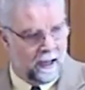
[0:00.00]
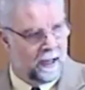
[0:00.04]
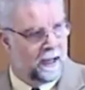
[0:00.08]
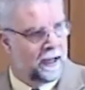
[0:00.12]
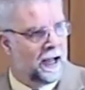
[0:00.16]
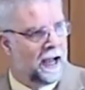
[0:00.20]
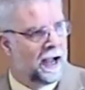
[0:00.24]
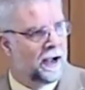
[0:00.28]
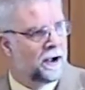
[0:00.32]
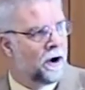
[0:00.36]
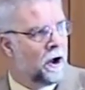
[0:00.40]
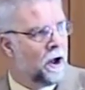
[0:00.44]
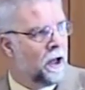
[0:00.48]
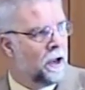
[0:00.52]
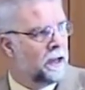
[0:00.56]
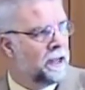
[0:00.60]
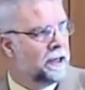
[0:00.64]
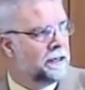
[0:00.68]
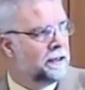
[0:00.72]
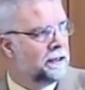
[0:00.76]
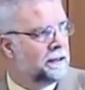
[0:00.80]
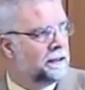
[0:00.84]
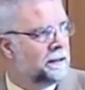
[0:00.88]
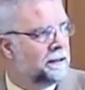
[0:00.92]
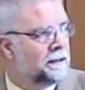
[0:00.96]
I call it
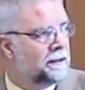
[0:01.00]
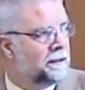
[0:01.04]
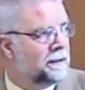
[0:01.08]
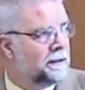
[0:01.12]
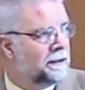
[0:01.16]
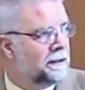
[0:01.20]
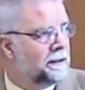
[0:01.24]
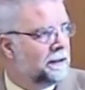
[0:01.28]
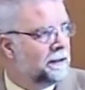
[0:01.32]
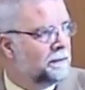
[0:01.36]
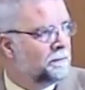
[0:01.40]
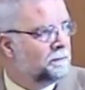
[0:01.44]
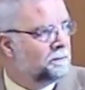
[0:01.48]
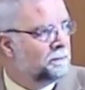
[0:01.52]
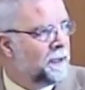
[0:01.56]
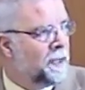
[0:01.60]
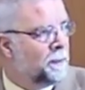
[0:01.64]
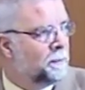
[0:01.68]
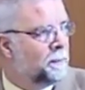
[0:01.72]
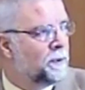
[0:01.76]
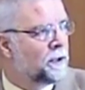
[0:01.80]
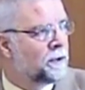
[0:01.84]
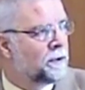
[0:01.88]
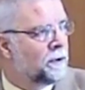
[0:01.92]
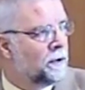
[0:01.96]

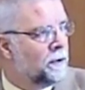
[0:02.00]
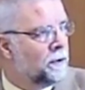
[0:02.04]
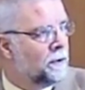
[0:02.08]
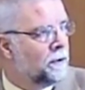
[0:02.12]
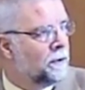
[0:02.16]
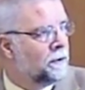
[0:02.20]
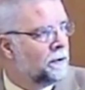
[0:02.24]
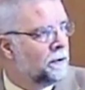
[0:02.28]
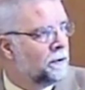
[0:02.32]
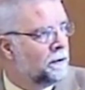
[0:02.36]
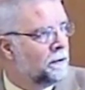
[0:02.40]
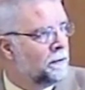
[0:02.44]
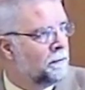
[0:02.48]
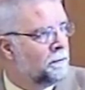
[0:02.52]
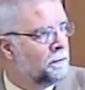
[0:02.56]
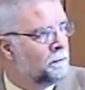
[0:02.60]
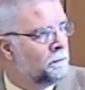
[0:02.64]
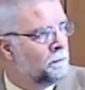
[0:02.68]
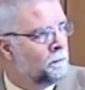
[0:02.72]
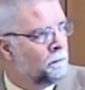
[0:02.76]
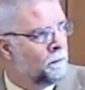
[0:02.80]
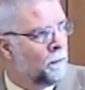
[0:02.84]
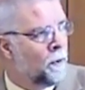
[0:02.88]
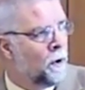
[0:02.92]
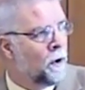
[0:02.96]
biblical
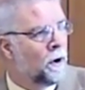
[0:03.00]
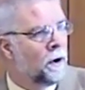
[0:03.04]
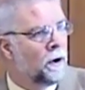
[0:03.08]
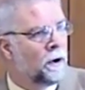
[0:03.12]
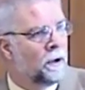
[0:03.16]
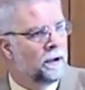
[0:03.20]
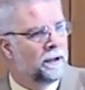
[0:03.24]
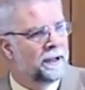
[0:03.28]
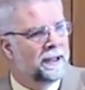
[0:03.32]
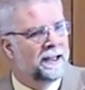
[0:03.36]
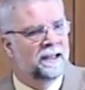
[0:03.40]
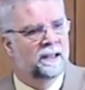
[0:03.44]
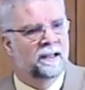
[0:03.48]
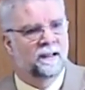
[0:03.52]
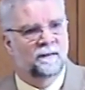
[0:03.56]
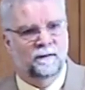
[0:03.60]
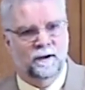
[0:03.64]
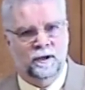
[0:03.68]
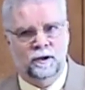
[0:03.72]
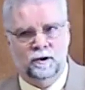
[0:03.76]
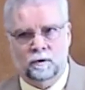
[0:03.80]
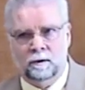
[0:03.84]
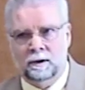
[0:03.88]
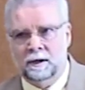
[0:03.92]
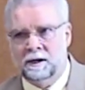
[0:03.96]
moral
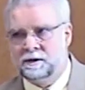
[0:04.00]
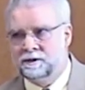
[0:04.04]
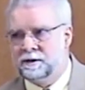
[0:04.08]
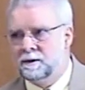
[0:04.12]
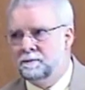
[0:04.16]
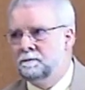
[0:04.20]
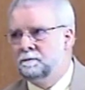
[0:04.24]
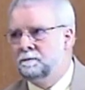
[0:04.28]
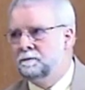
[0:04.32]
individualism.